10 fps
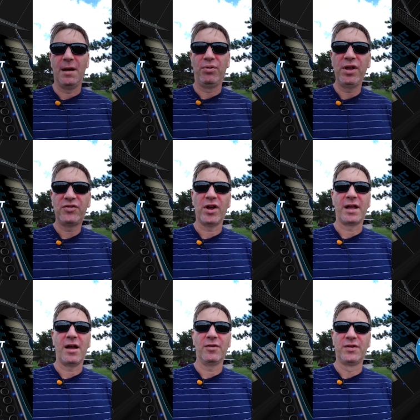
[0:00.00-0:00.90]
Please
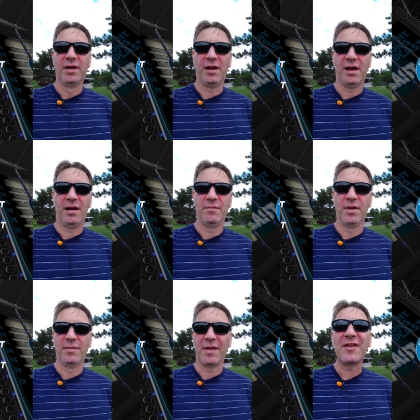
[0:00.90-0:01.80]
check out,
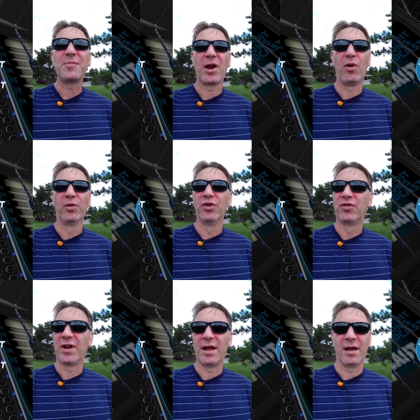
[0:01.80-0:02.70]
that's about all we'll do
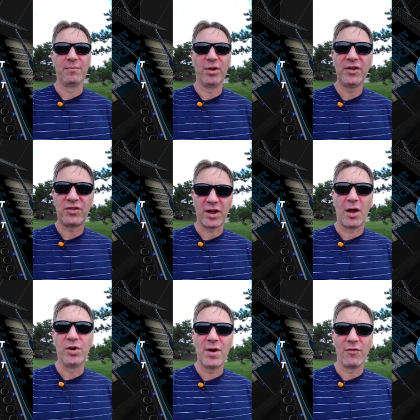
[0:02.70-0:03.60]
today. Please check
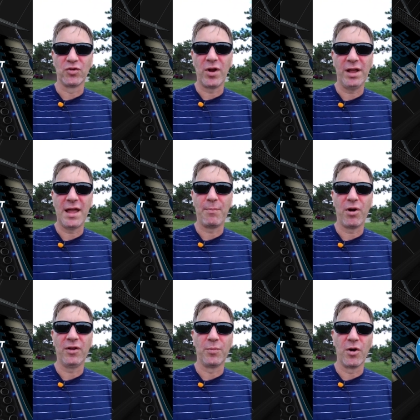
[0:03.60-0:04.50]
out, we do have our training camp
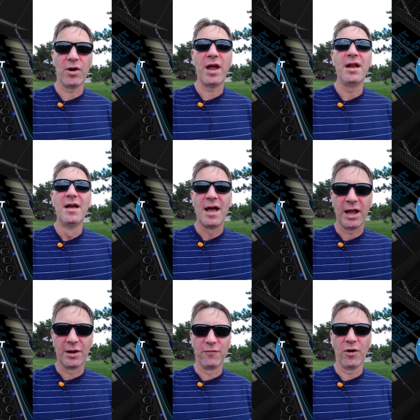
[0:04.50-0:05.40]
party tomorrow night.
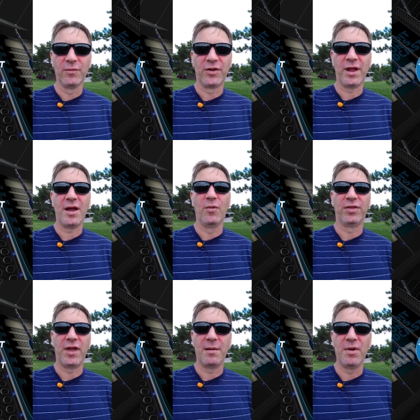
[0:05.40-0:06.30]
I confirmed today
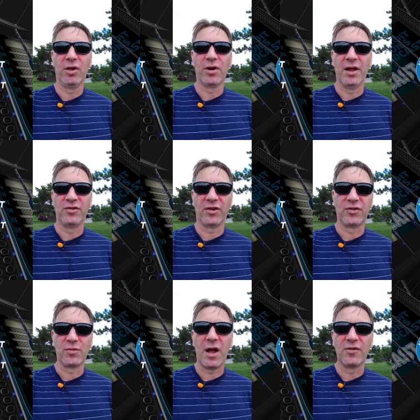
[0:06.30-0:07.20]
with Dan Miller and
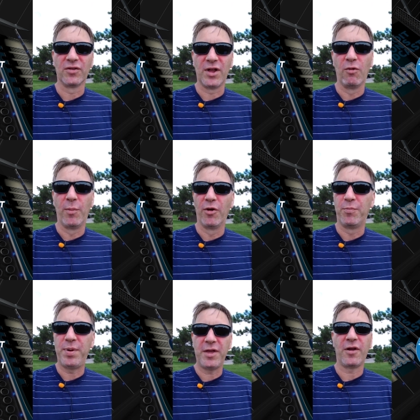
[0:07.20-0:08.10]
Justin Rogers. They will
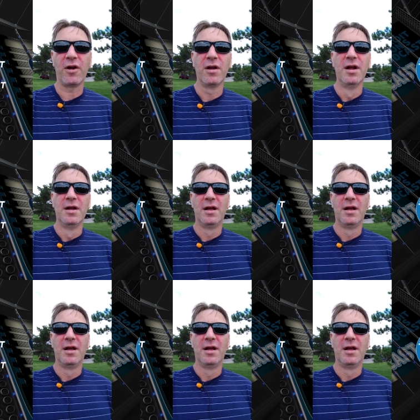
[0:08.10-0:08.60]
both be there.